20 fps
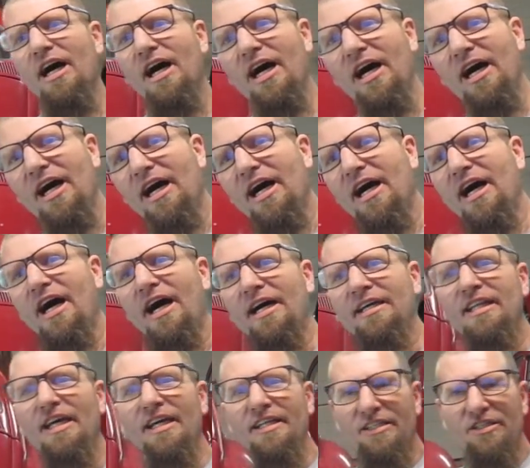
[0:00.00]
Uh,
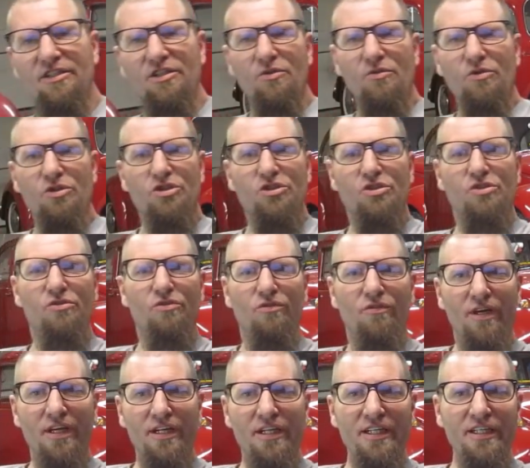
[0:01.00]
I'd like to know what you are
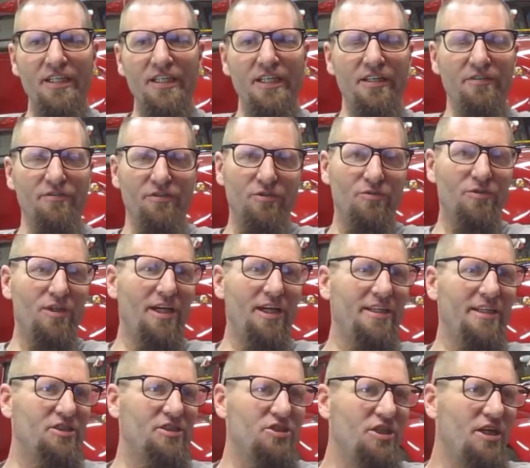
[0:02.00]
running if you'd
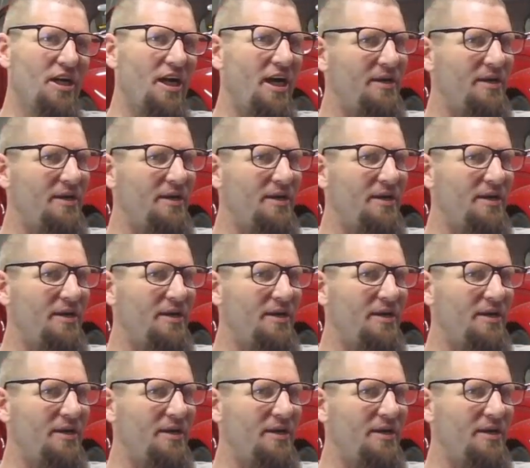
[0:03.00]
like to share.